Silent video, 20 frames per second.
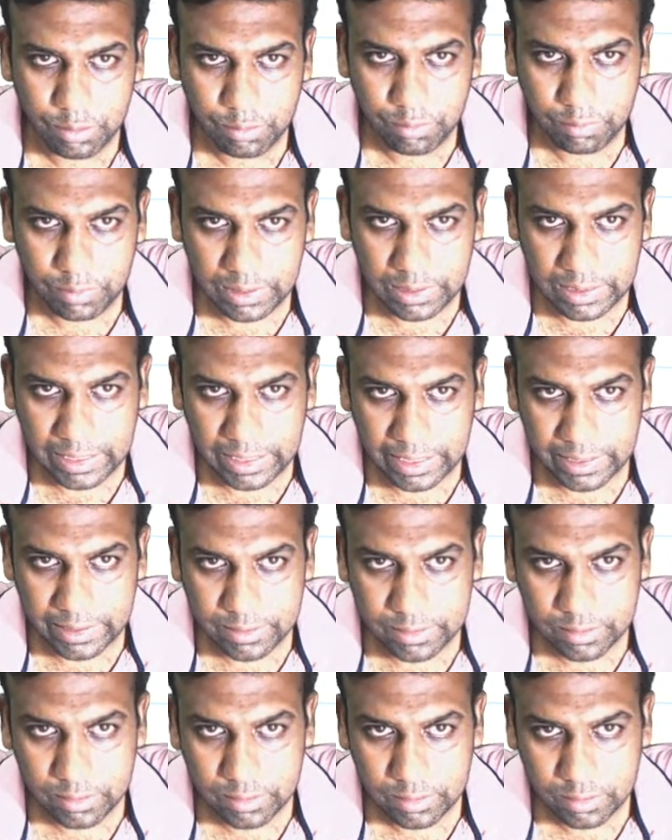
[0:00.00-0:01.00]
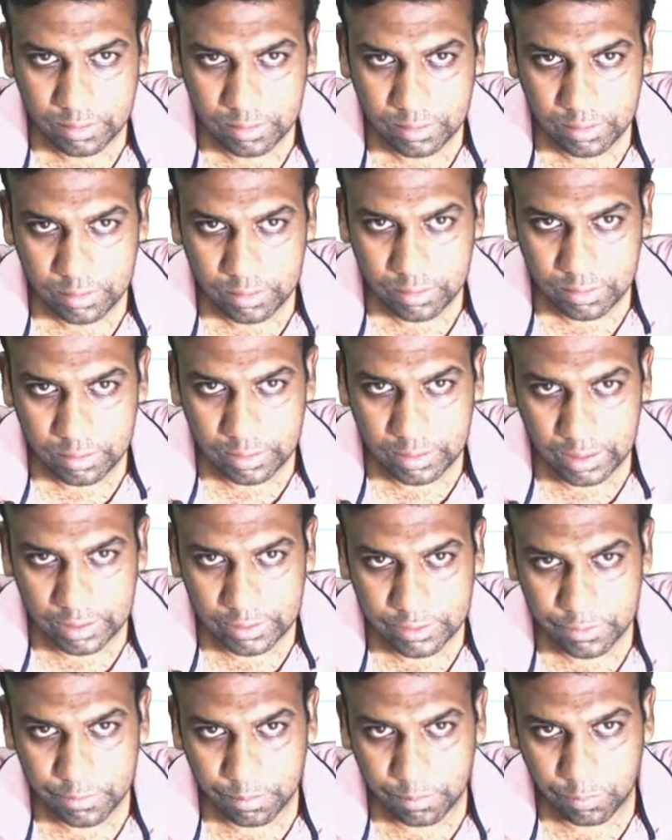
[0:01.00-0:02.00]
we'll get the
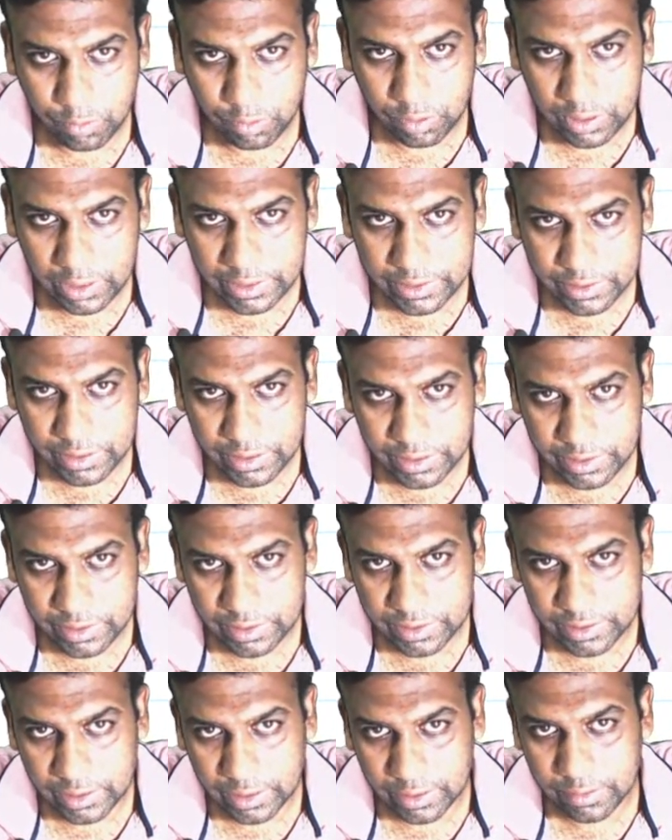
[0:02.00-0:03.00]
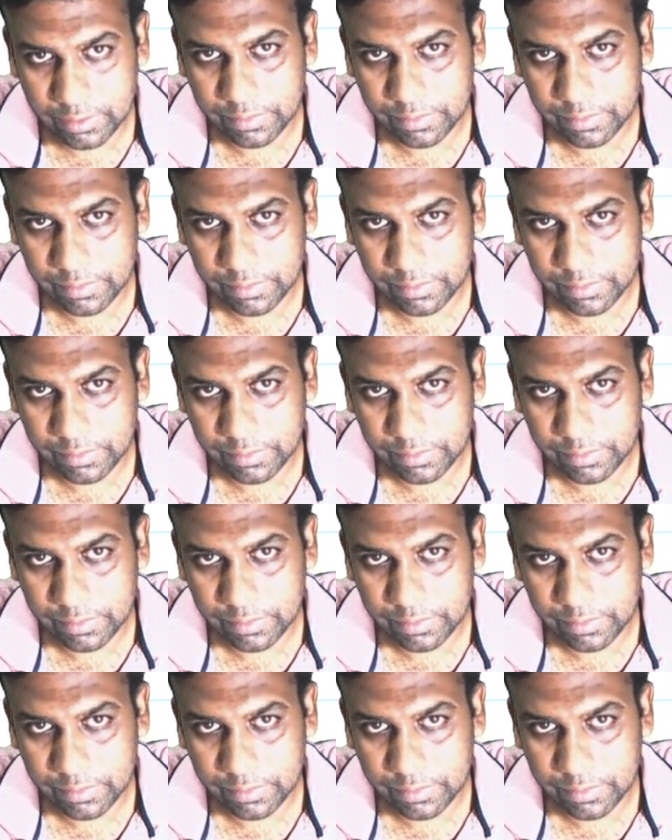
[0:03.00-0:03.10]
smallest integer.